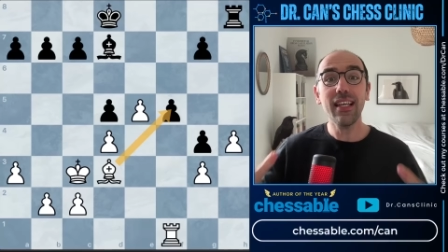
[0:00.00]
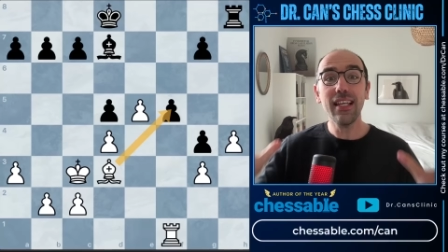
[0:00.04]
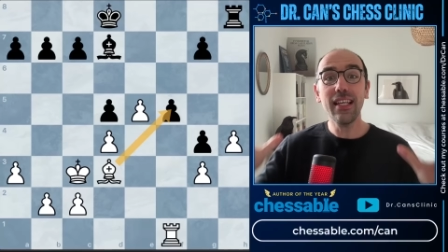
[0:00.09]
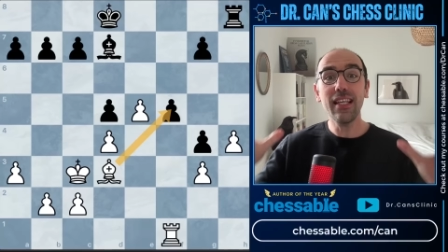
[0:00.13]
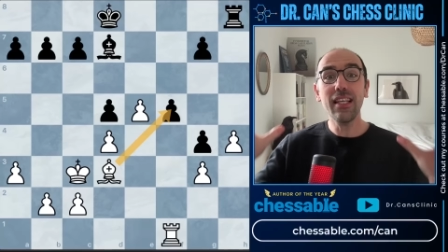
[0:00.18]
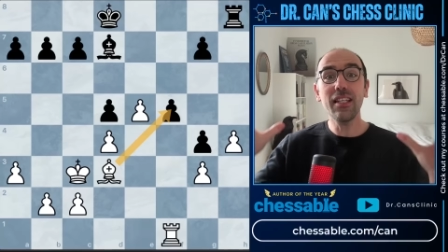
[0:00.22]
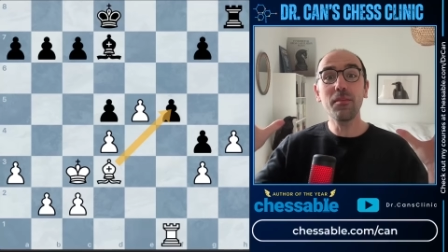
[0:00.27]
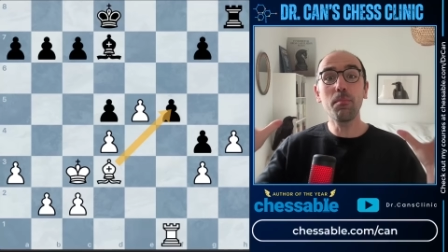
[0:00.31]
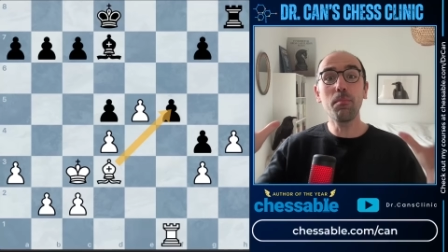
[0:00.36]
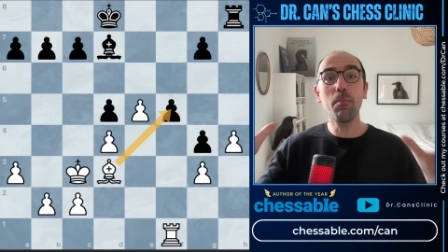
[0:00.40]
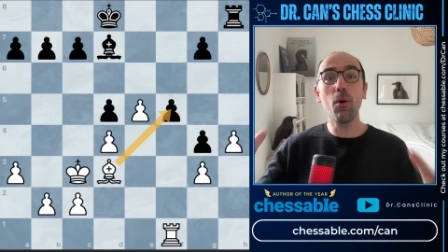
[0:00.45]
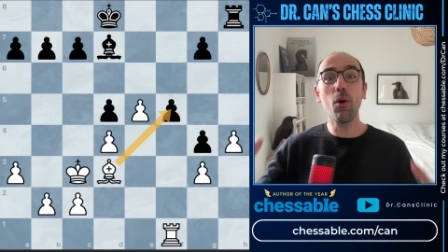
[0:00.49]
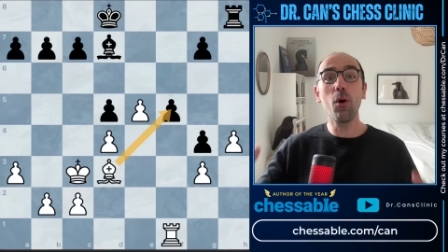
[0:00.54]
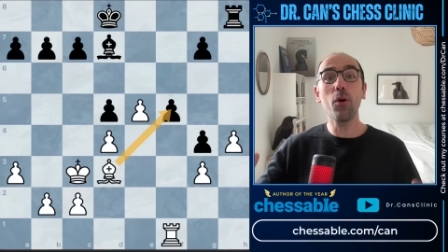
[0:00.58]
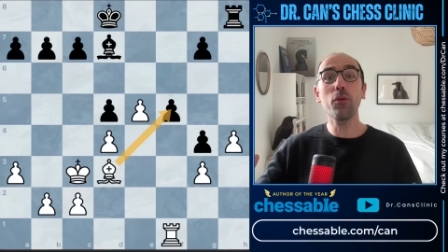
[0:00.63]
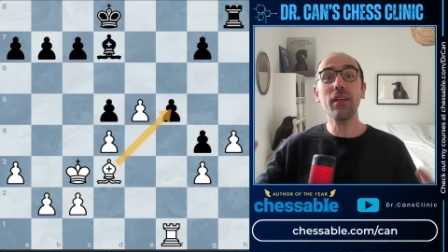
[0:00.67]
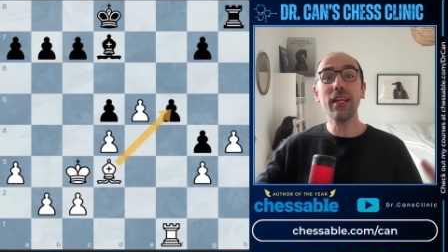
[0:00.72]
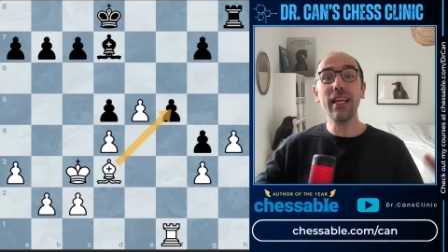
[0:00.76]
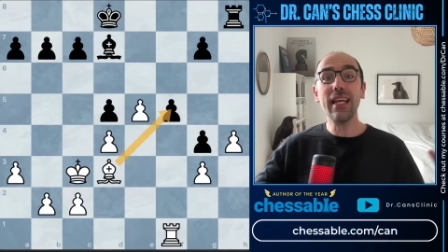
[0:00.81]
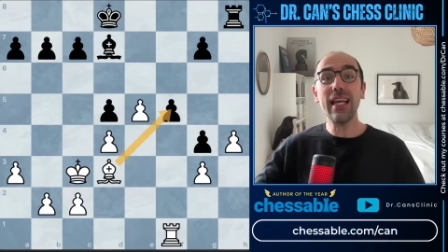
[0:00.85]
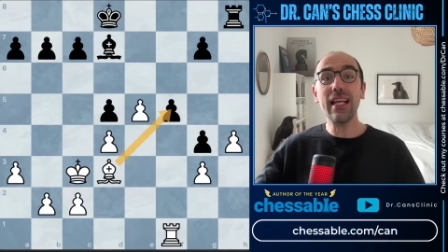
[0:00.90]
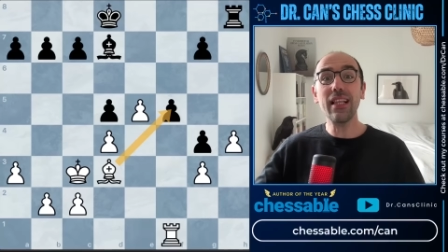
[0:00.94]
is
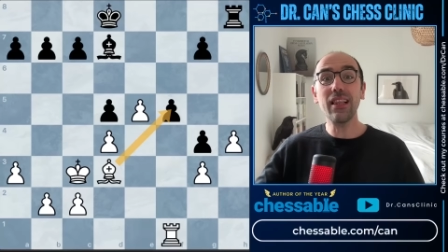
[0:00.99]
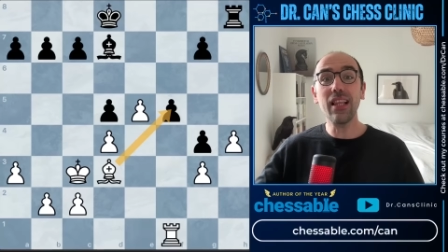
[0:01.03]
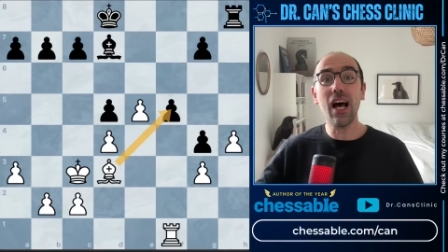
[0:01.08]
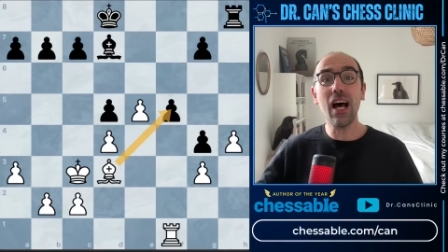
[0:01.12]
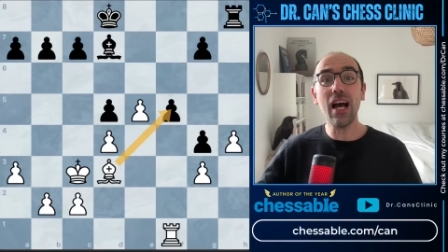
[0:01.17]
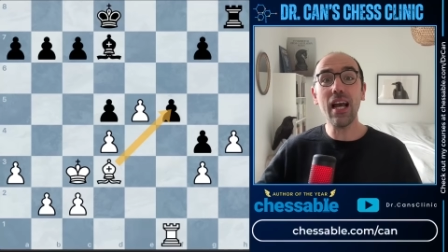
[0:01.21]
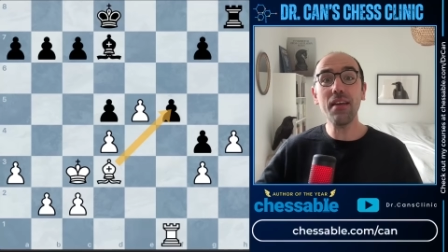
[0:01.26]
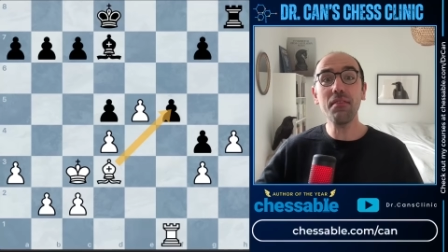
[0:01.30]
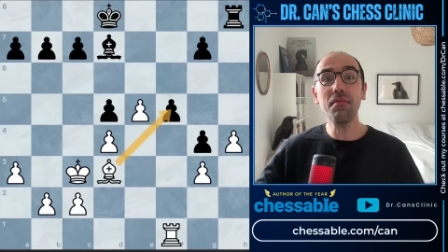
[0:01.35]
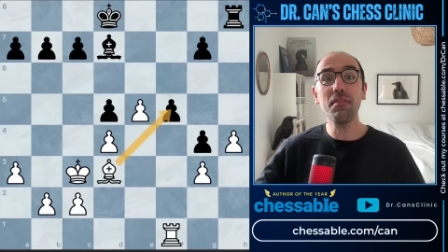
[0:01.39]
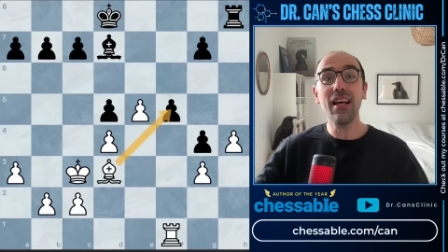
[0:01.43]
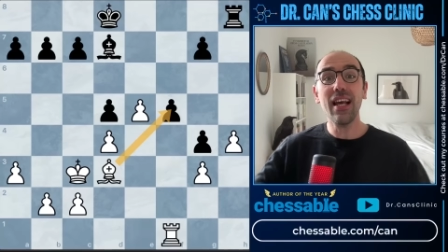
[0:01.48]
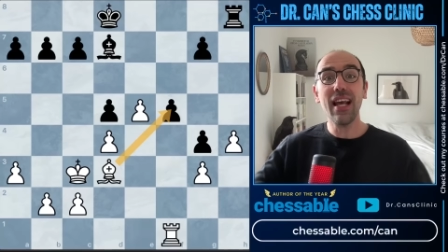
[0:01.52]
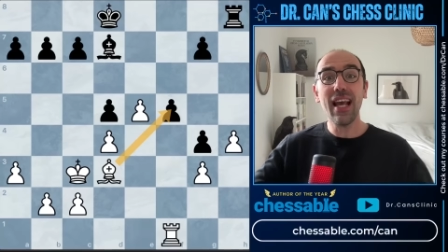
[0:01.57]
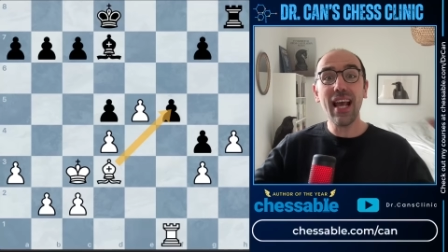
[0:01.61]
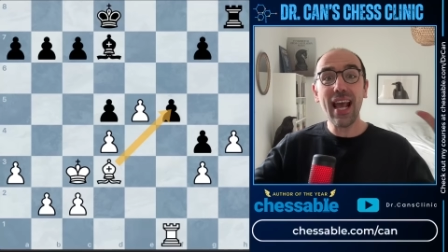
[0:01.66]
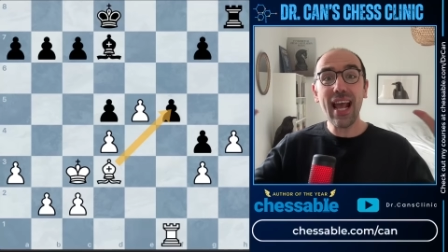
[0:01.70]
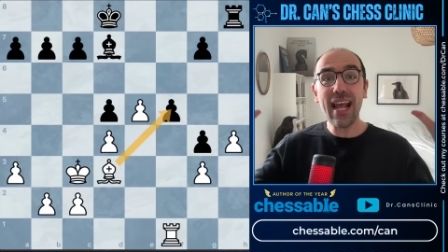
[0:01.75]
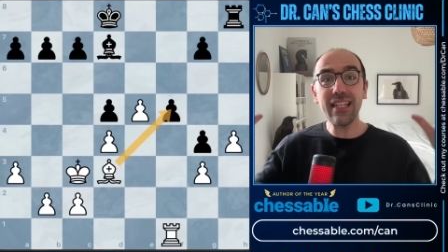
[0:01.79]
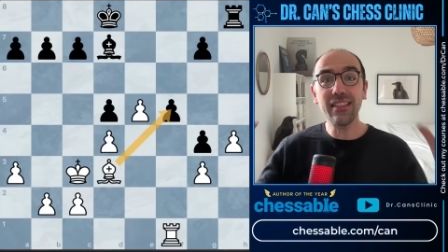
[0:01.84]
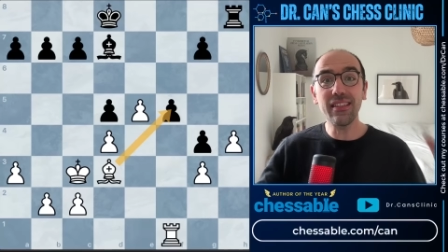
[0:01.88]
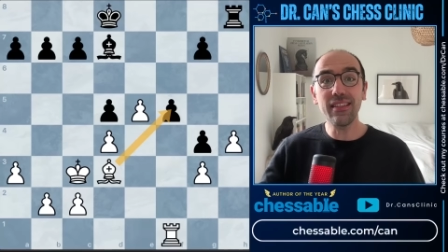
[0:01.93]
both alive
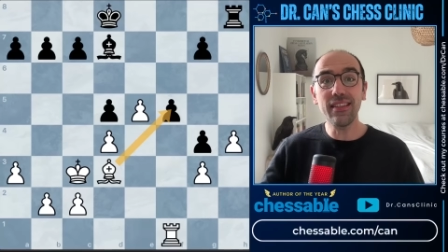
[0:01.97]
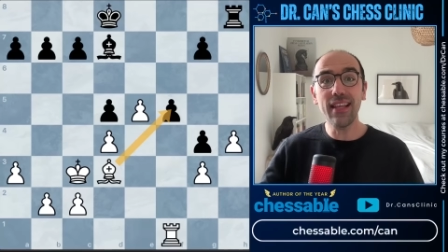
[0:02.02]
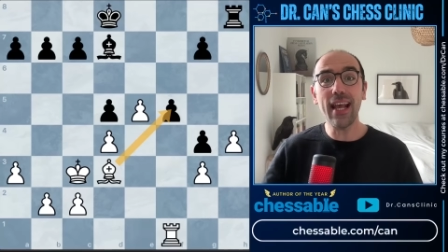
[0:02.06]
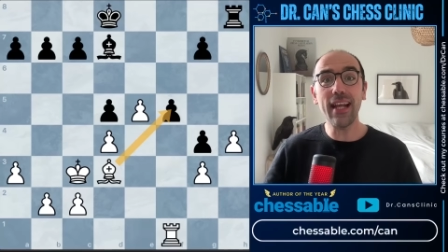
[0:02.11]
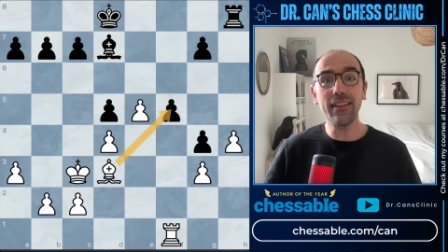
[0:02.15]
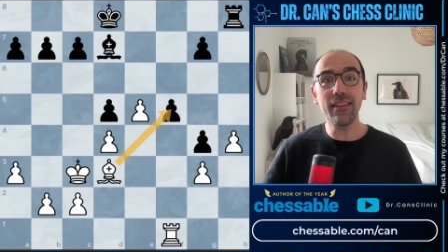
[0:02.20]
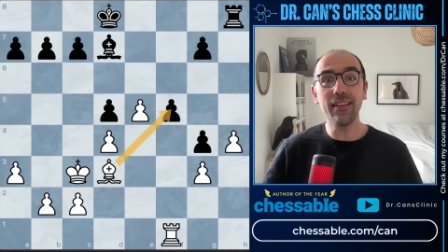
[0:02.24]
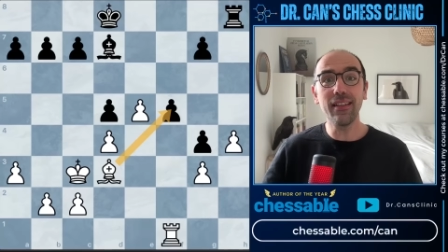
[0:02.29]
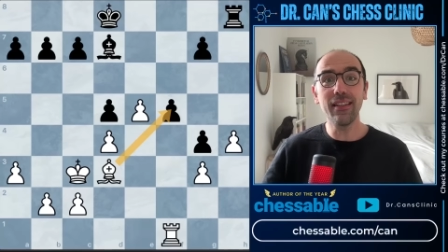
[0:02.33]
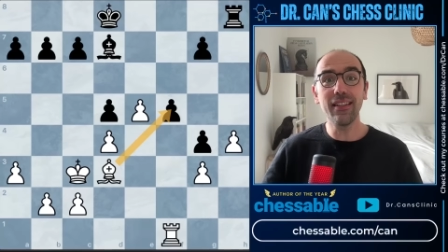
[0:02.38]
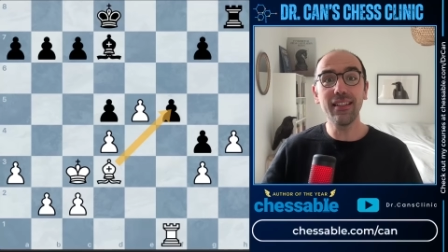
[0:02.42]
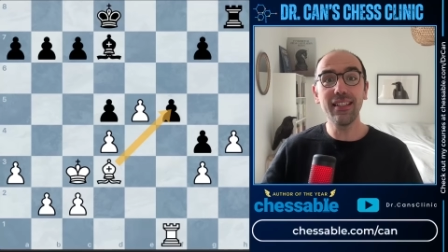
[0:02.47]
and dead.